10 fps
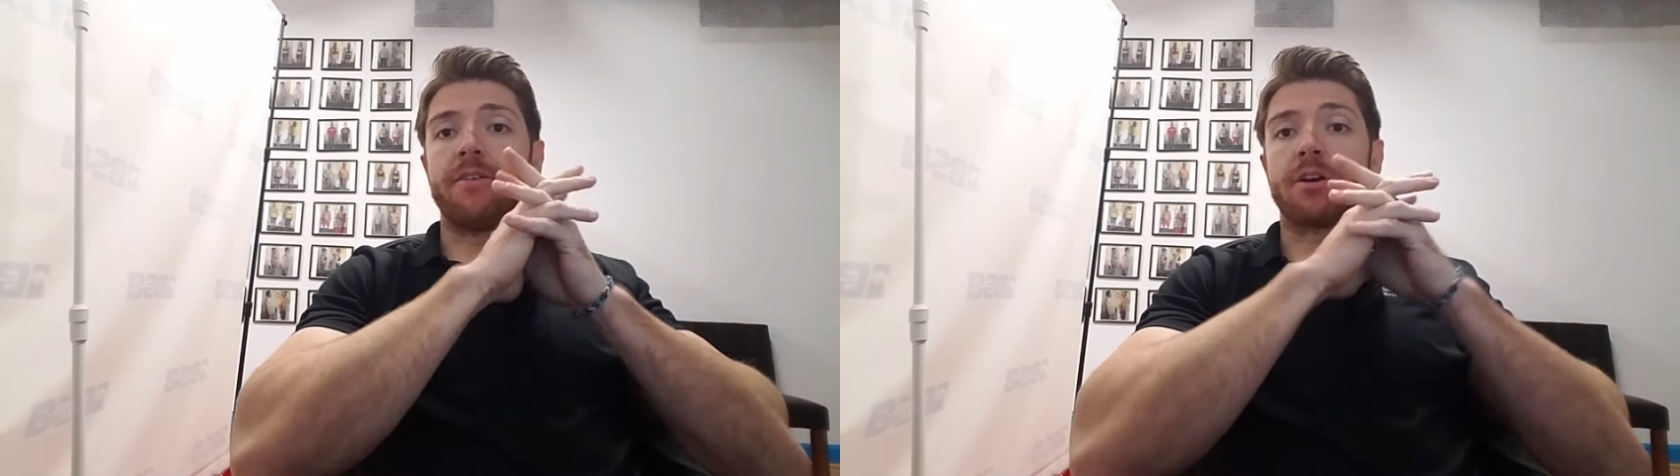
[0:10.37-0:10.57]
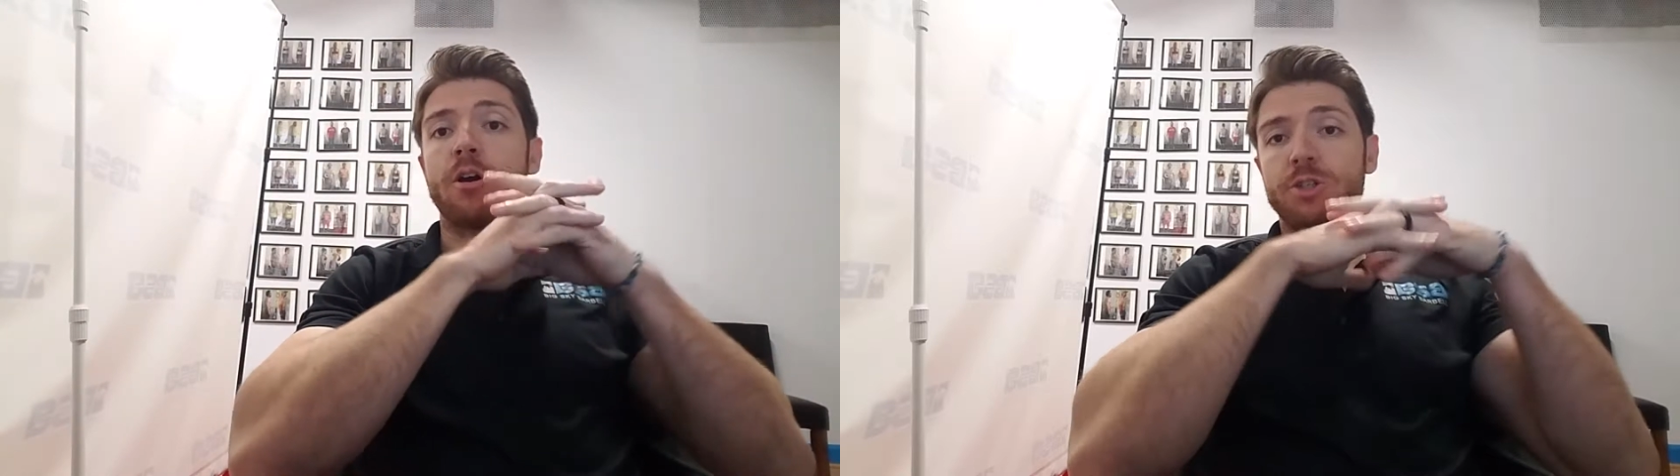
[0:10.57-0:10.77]

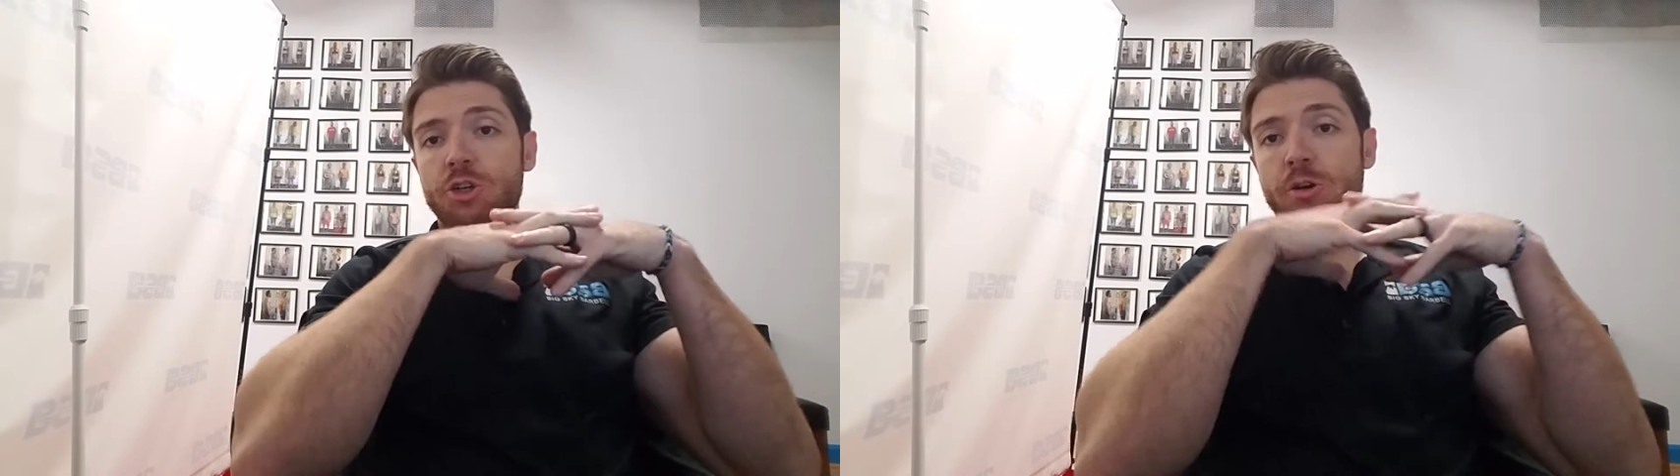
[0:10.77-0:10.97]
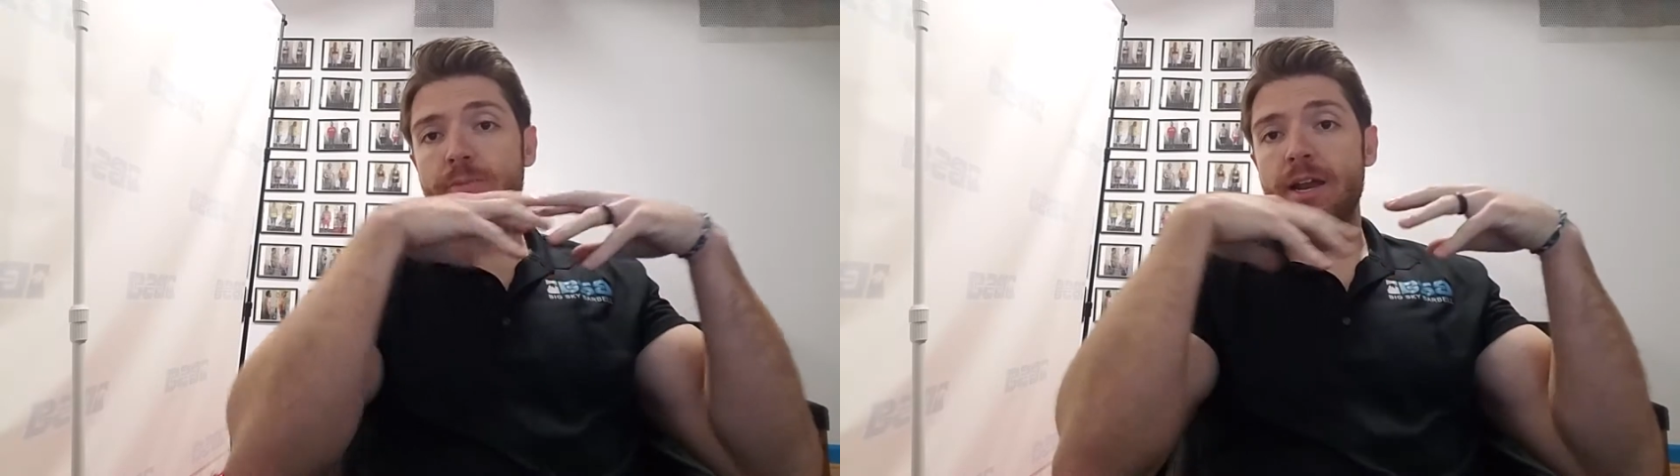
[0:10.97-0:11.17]
coaching
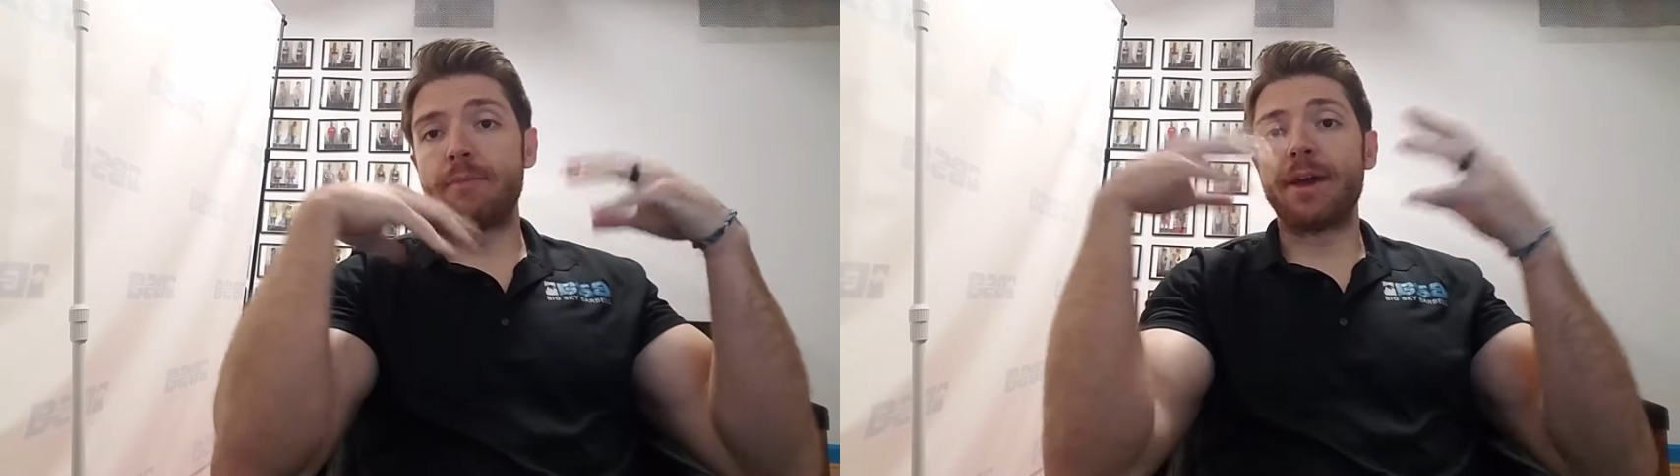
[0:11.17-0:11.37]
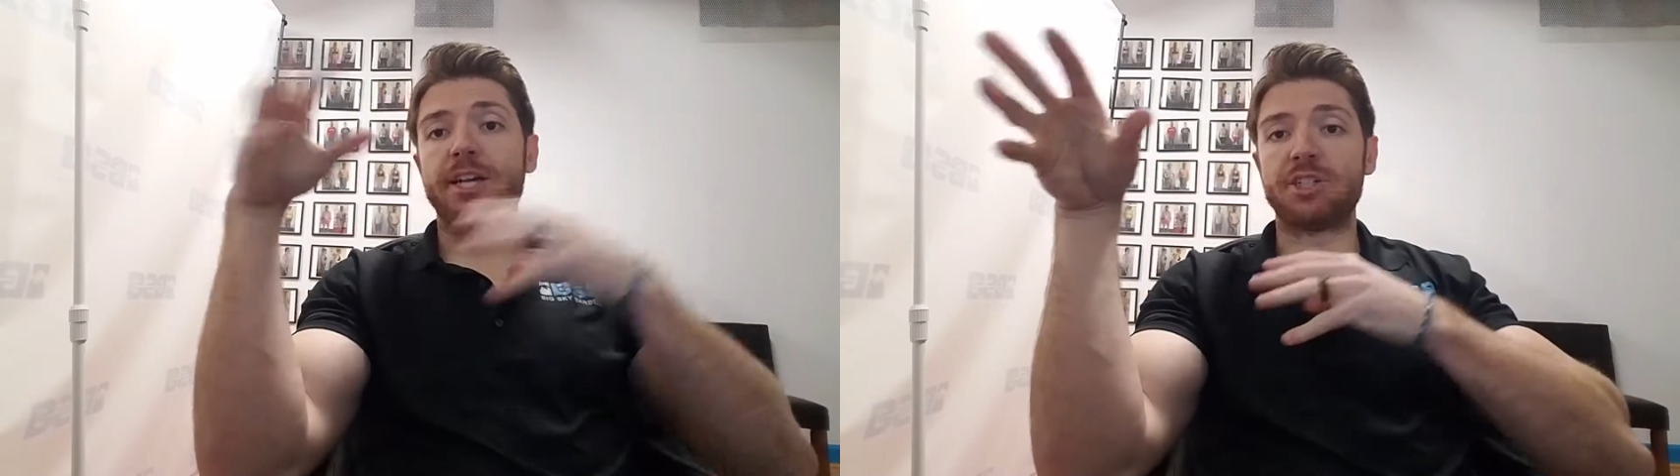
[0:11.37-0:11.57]
group that I'm
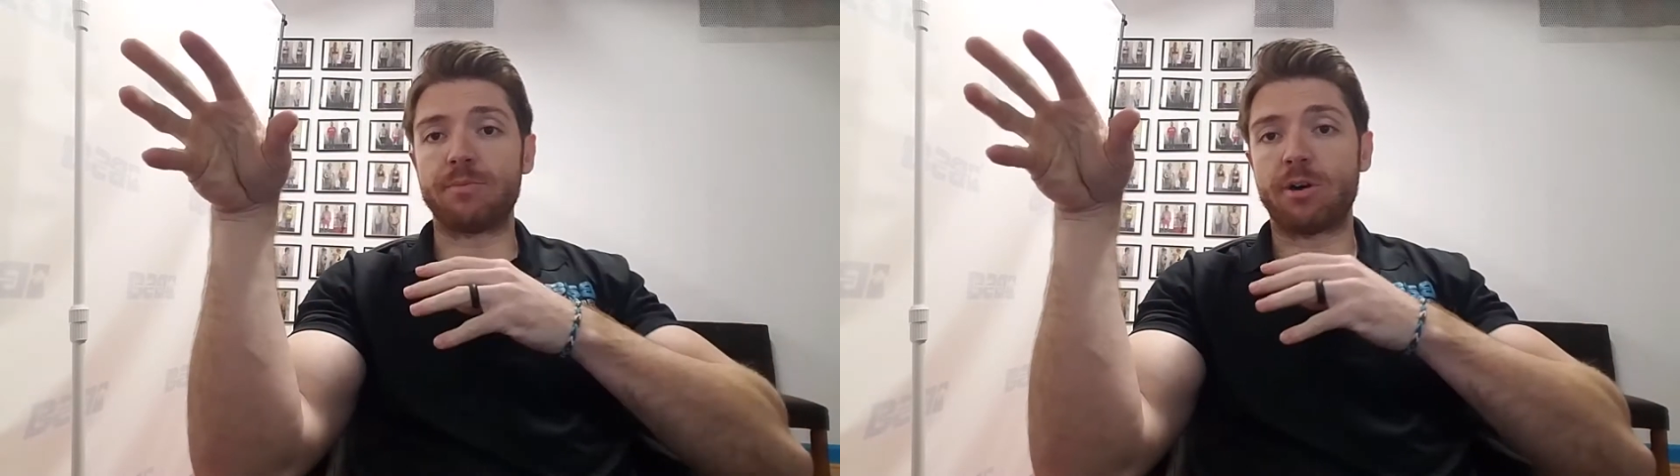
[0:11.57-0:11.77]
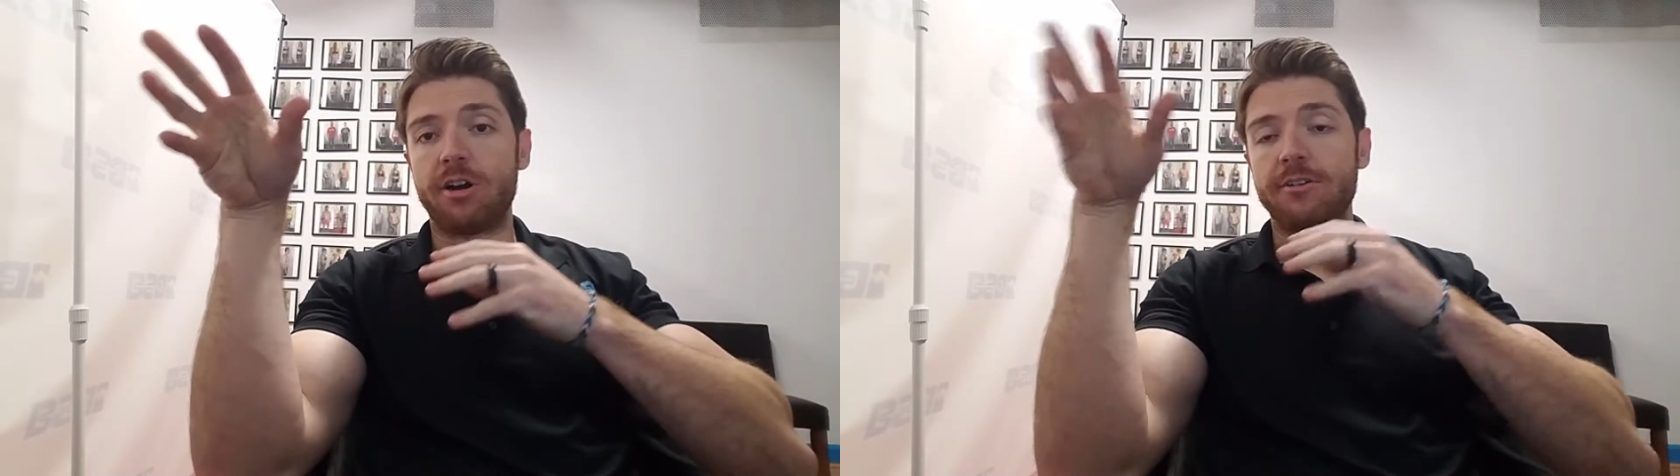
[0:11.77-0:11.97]
actually a
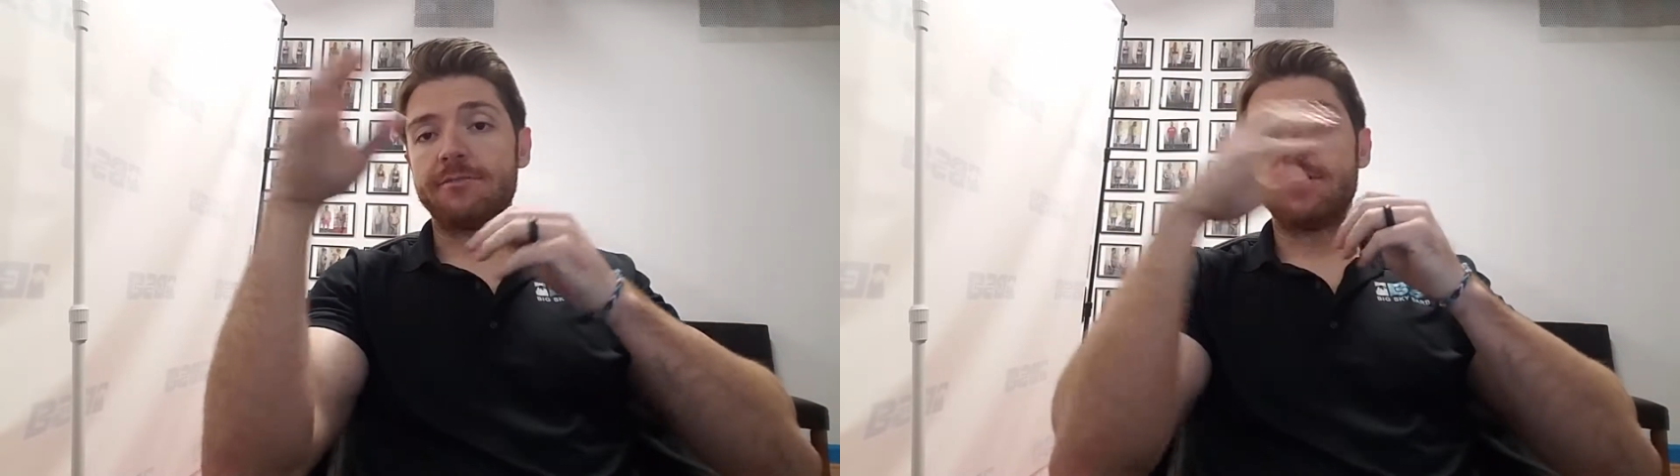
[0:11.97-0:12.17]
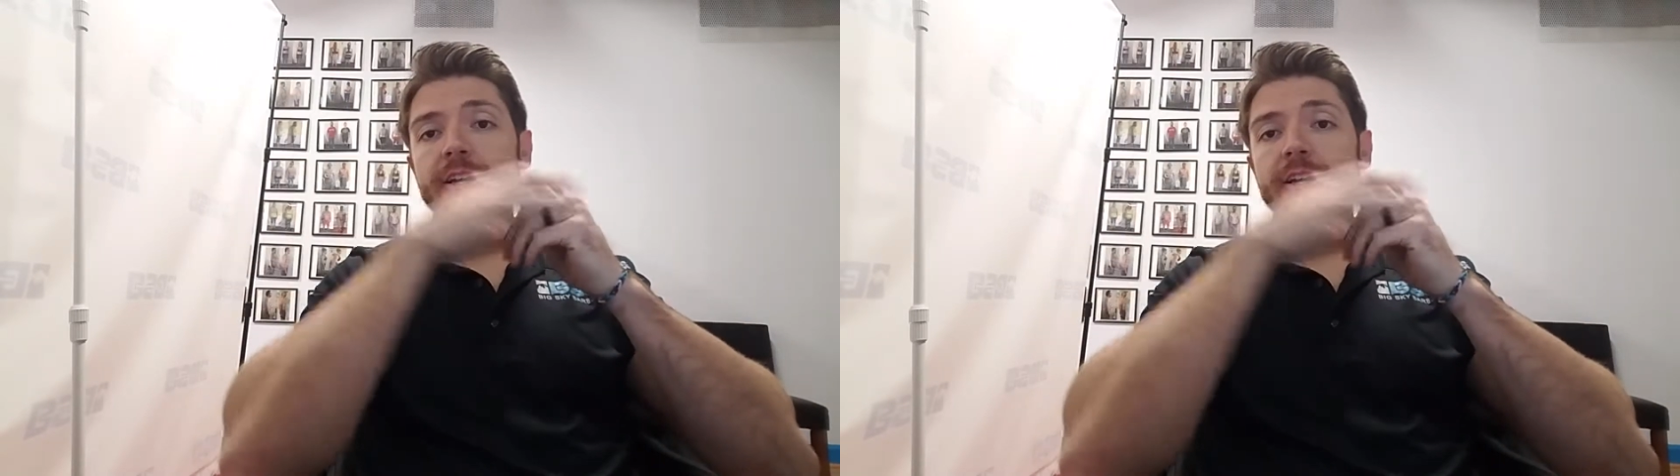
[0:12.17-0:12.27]
part of.